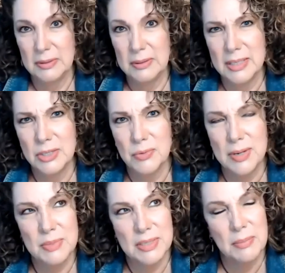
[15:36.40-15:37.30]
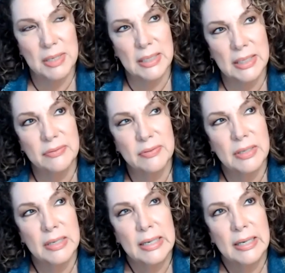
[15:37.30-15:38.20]
extremes in my life.
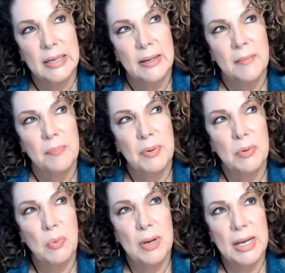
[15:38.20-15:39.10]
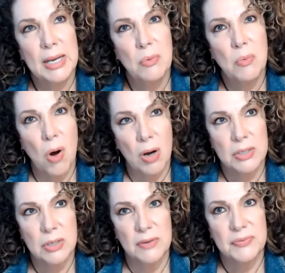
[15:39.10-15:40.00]
But when I
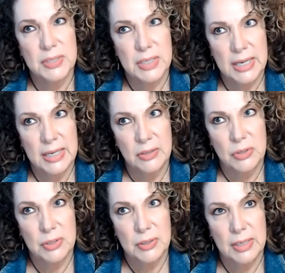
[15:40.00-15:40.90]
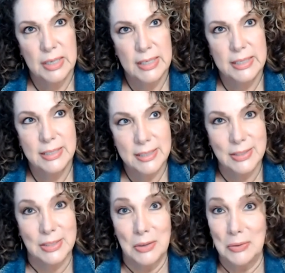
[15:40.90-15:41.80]
walked off stage, and I did
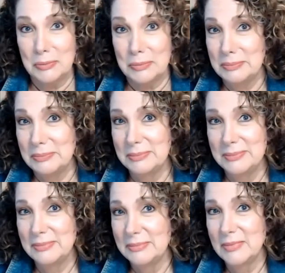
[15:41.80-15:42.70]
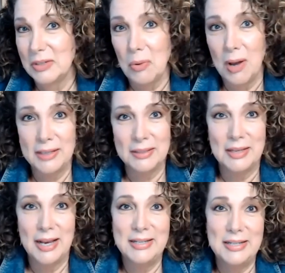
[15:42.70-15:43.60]
so
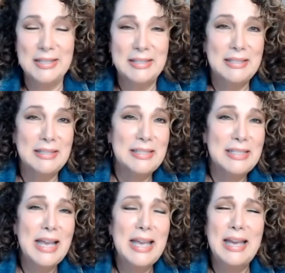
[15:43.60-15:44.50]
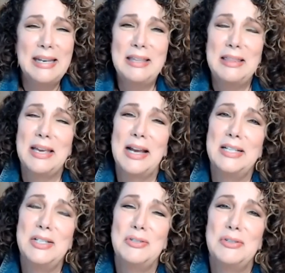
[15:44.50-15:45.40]
quietly, I didn't say anything.
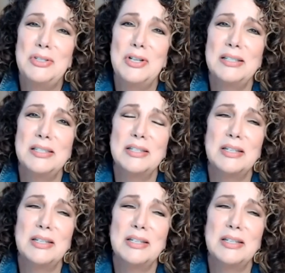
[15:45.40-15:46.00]
Just,